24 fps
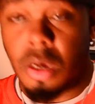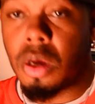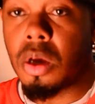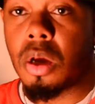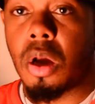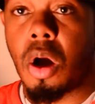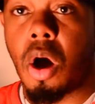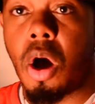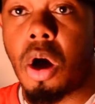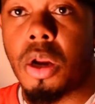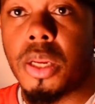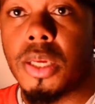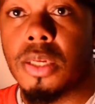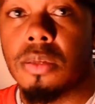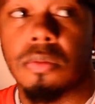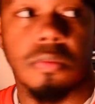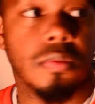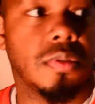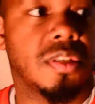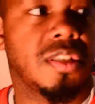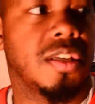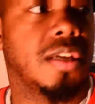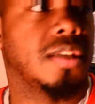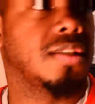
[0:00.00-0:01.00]
caught it
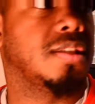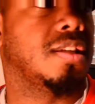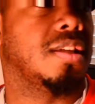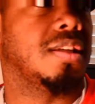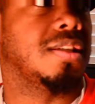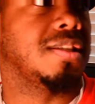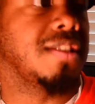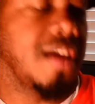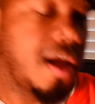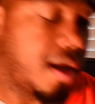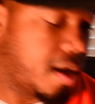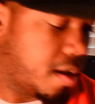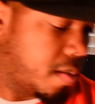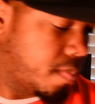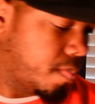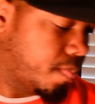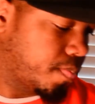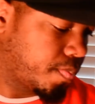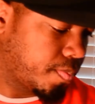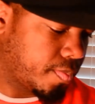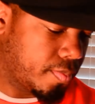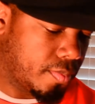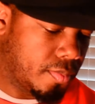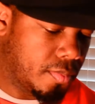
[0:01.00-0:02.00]
just in time.
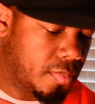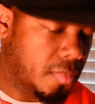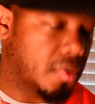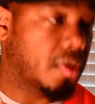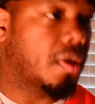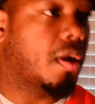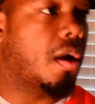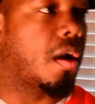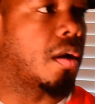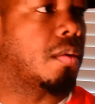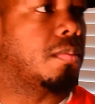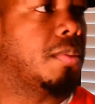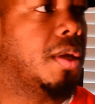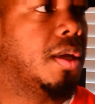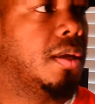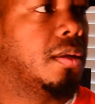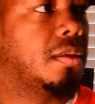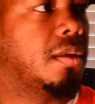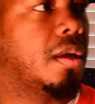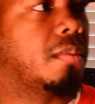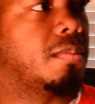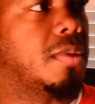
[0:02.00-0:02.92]
Oh man, I